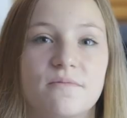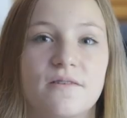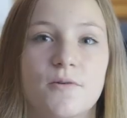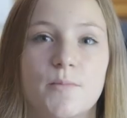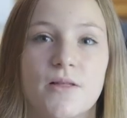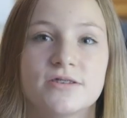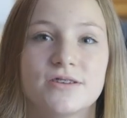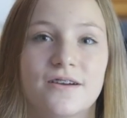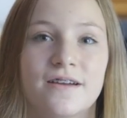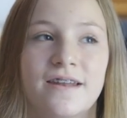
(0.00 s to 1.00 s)
play football this
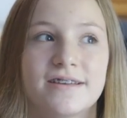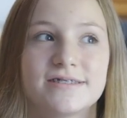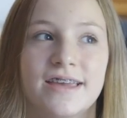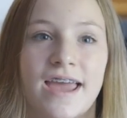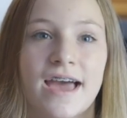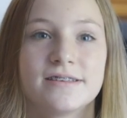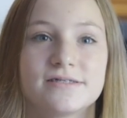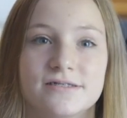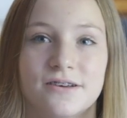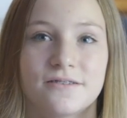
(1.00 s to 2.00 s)
year? And I say yes,
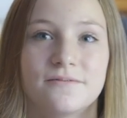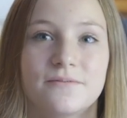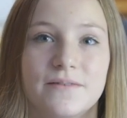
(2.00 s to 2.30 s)
so.